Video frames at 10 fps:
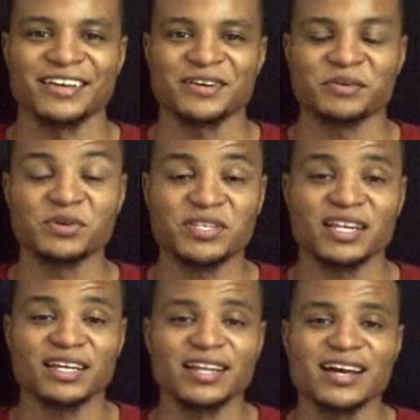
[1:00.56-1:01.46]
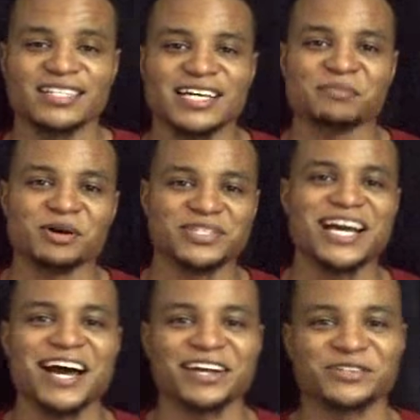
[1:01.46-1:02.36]
When you said that last time, I was
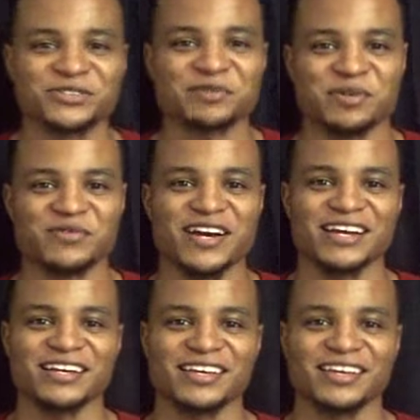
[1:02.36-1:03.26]
kind of tripping, right?